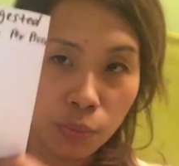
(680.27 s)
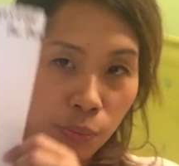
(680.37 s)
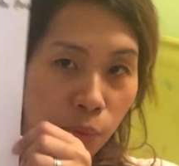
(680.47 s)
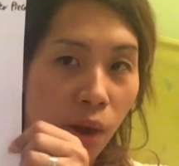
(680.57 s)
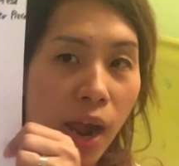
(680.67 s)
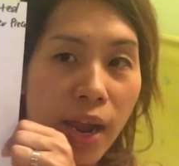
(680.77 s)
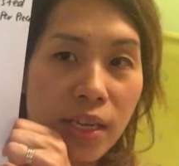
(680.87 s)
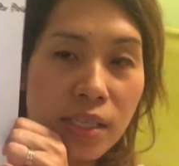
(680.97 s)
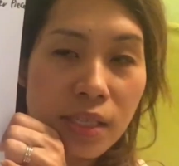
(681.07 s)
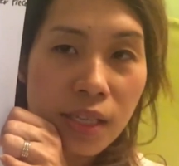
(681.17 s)

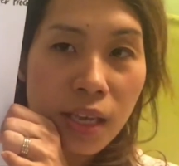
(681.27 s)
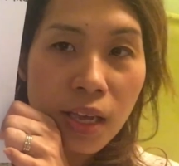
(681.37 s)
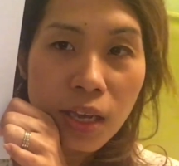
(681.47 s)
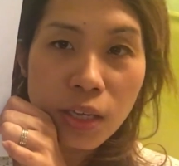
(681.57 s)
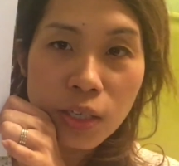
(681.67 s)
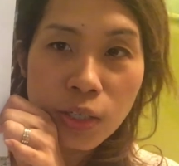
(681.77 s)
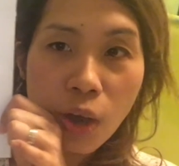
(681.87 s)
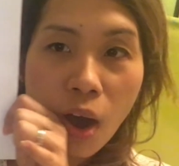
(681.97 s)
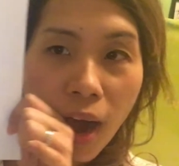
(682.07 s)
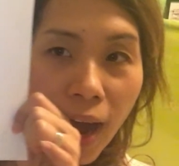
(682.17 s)
price
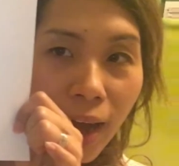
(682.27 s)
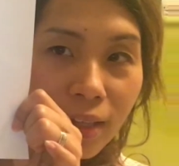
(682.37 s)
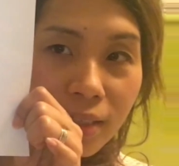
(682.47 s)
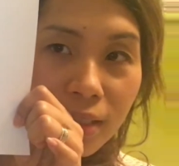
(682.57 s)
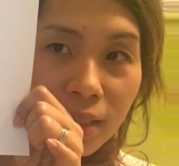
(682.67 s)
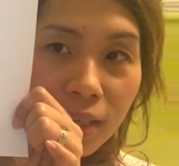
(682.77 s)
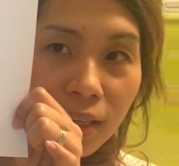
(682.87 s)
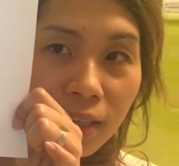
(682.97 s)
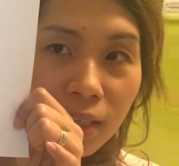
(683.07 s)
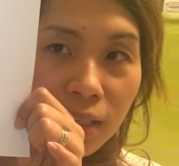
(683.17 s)
your art.
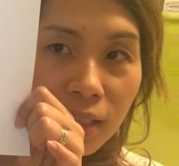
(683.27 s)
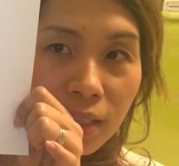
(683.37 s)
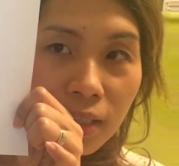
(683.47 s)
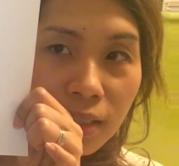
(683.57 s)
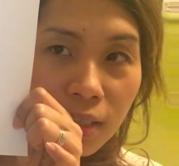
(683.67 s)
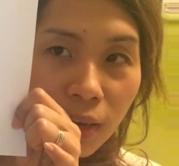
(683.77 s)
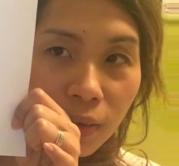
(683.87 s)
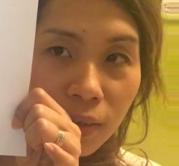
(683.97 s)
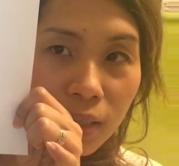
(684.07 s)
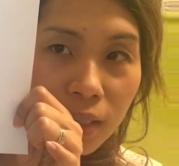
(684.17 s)
So
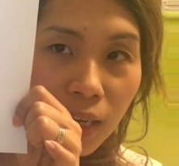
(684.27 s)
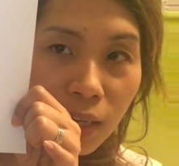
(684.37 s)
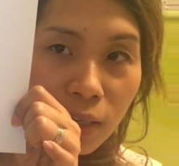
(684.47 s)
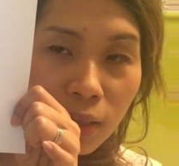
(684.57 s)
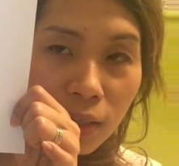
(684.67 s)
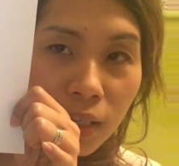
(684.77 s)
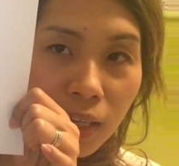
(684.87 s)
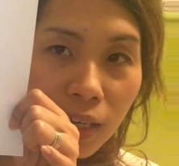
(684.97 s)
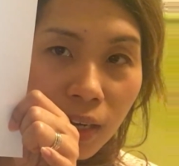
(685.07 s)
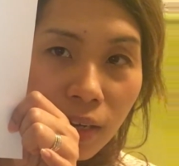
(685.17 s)
can you look at
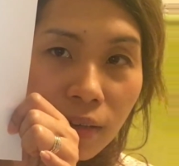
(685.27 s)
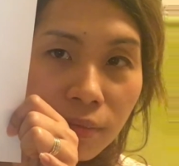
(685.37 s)
here?